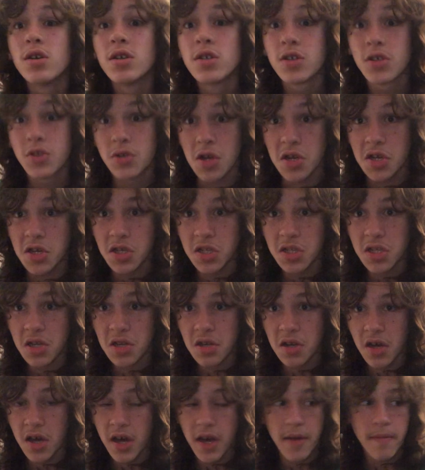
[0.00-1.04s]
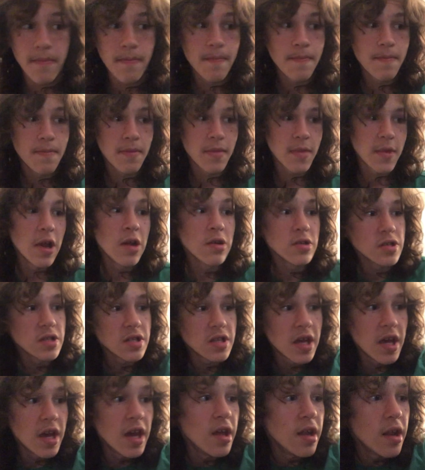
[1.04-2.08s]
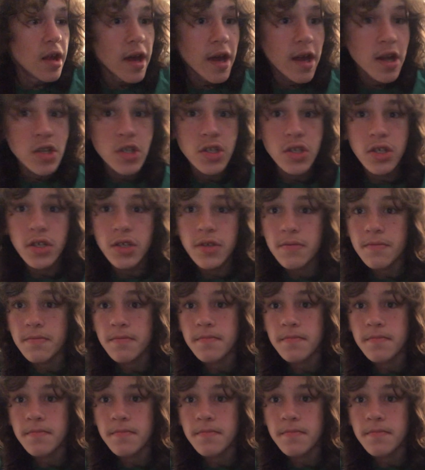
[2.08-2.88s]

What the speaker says: stretches did not. Here's his head, actually.